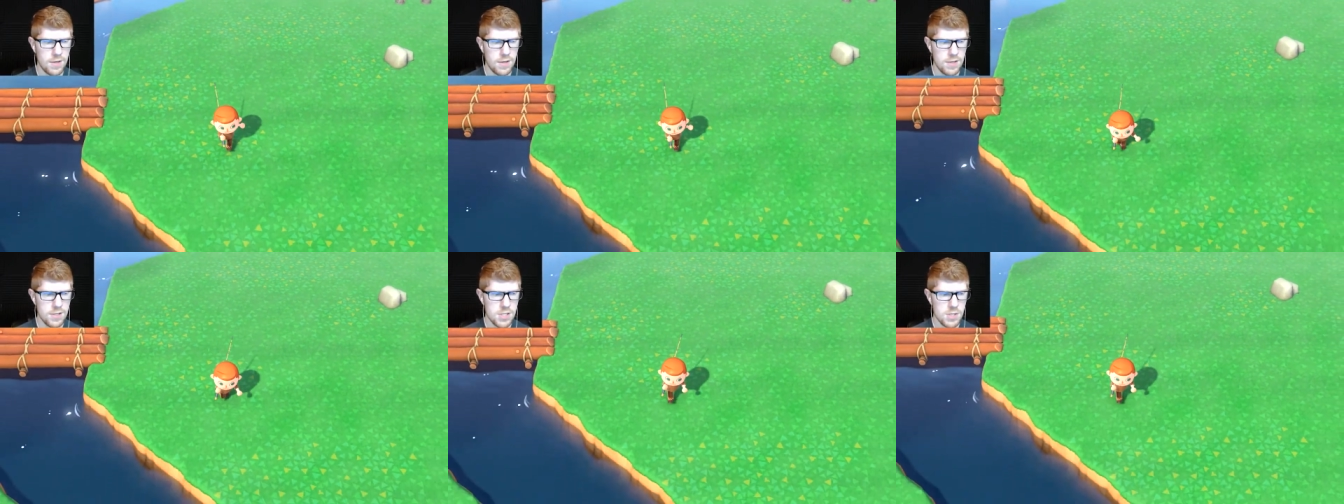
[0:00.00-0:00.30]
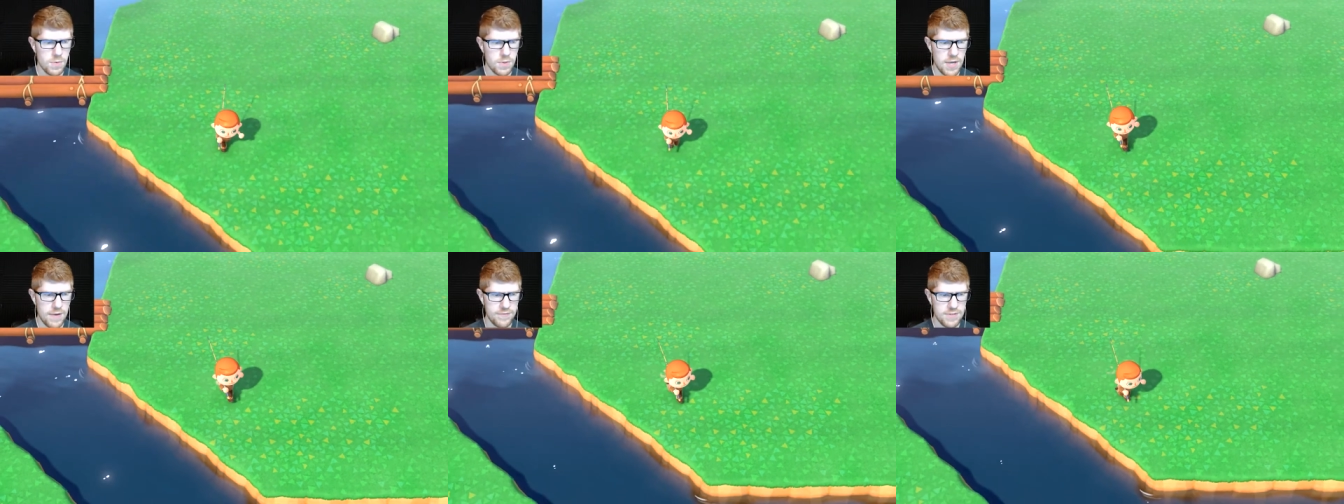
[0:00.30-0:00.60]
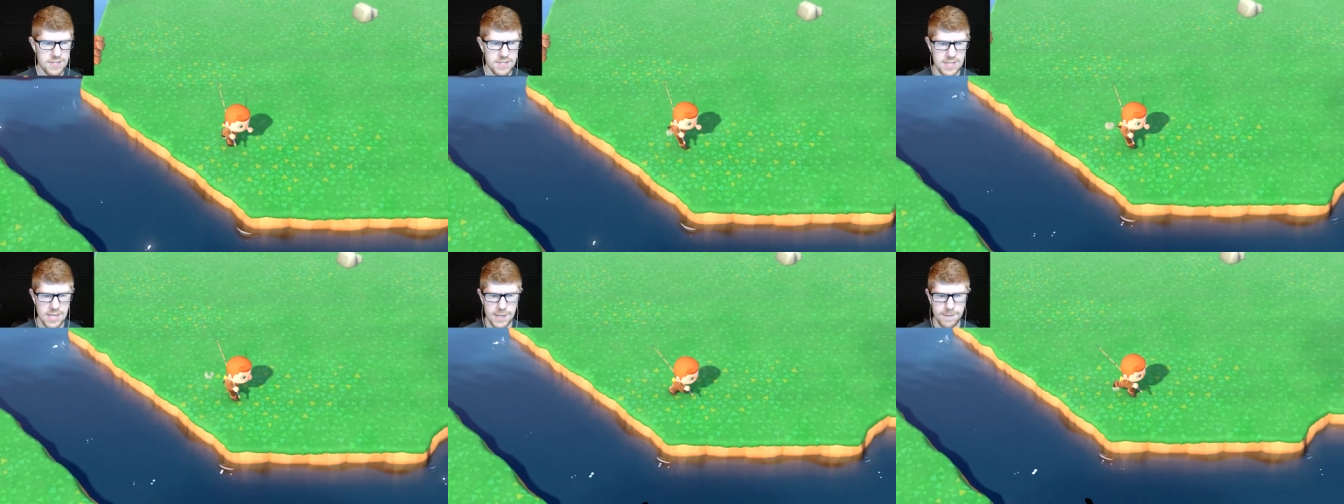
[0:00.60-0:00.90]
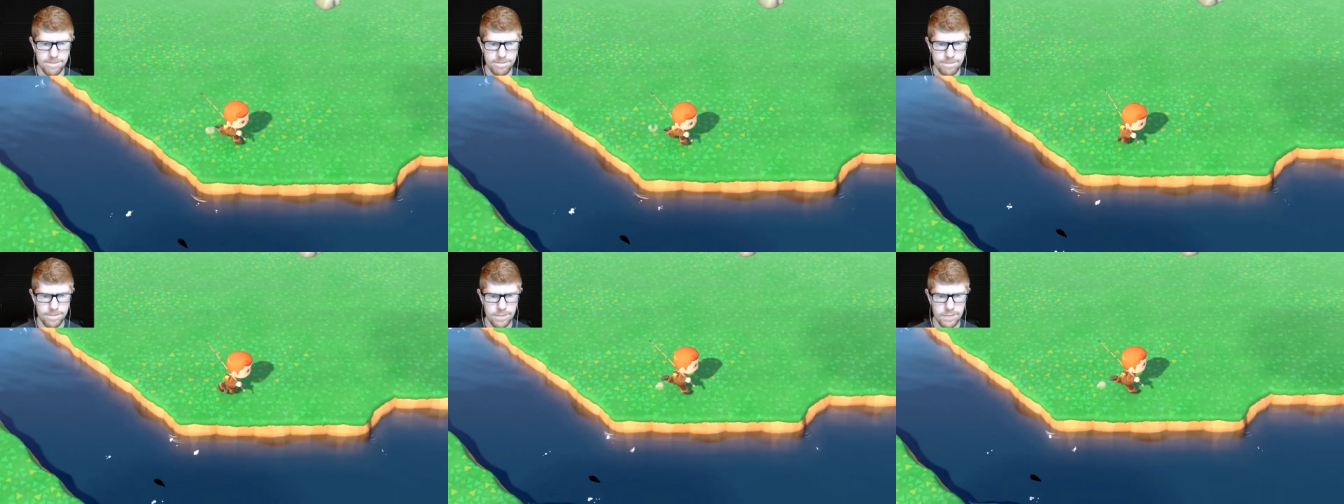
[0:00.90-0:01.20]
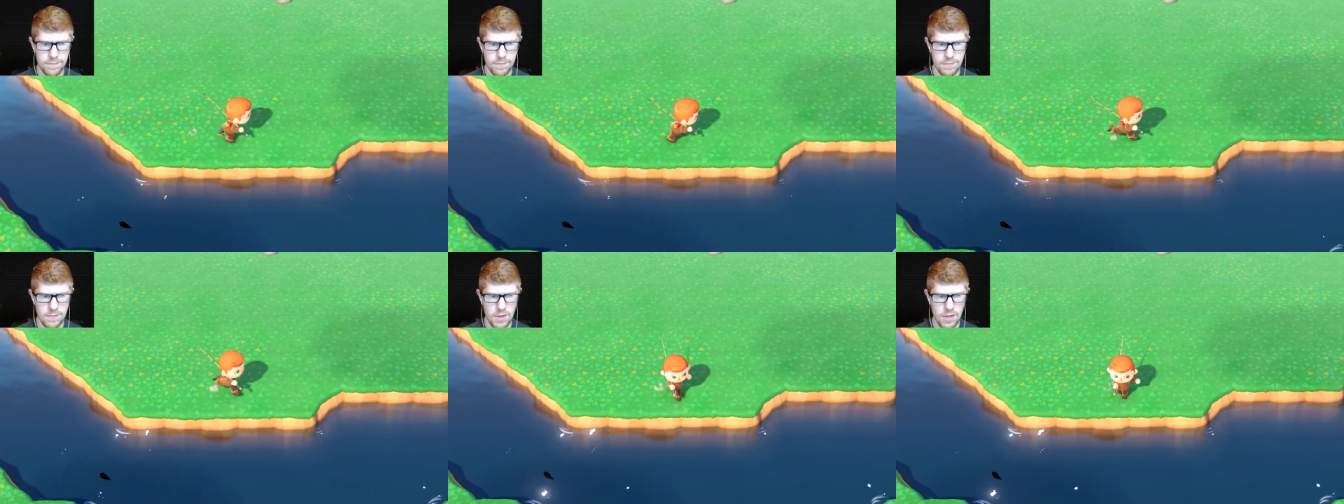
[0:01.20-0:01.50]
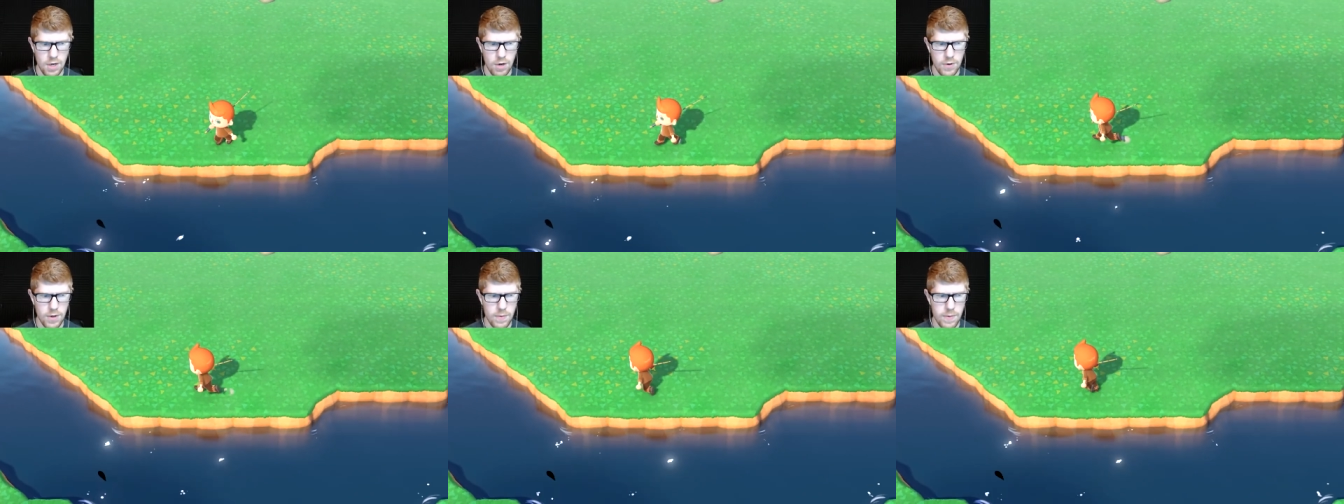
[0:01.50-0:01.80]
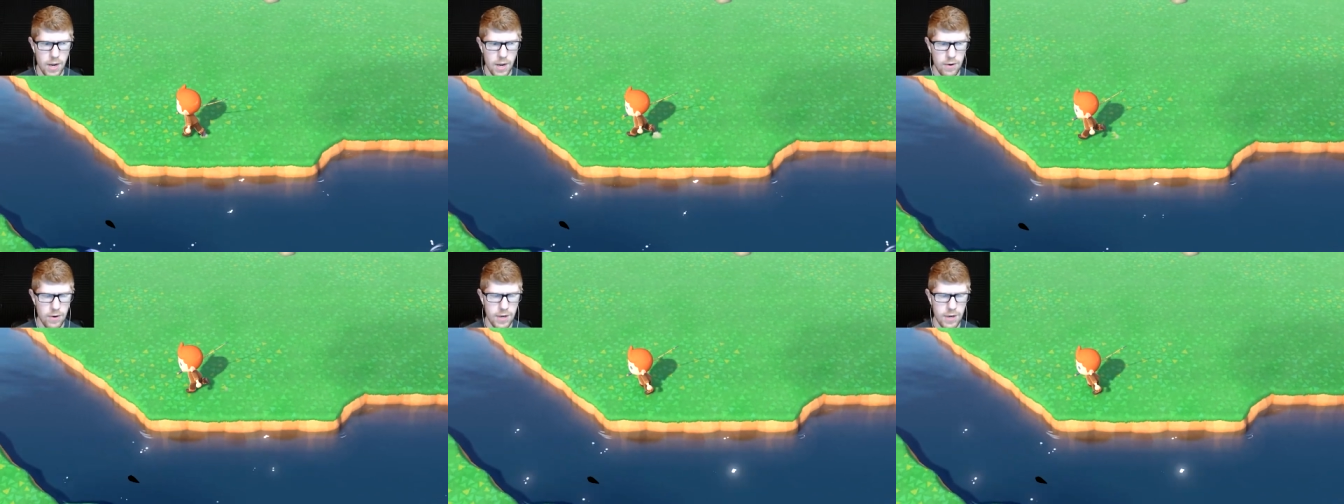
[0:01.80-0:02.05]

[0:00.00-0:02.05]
So we'll have to see. Oh, here we go.